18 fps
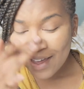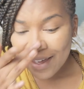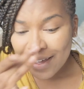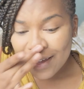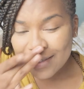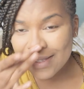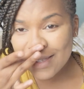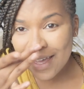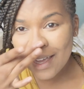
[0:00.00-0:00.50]

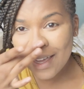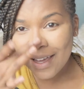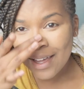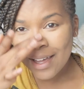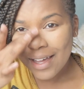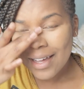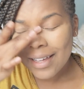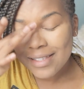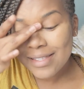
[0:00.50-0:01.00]
it's like
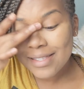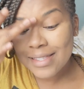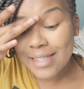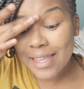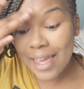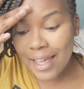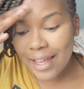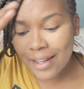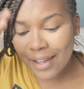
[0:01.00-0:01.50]

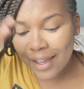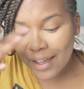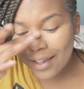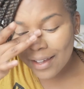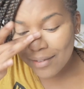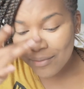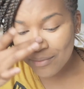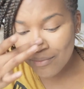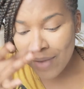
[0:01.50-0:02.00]
skin,
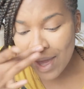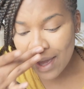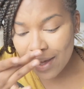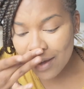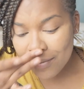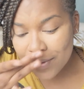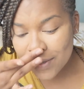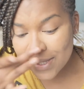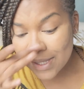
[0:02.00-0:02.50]
like
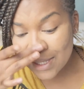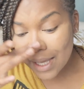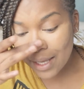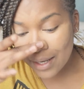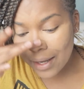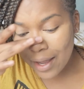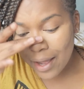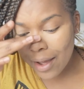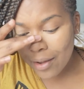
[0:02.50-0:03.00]
makeup is
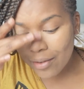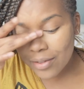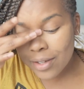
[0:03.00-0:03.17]
skin now.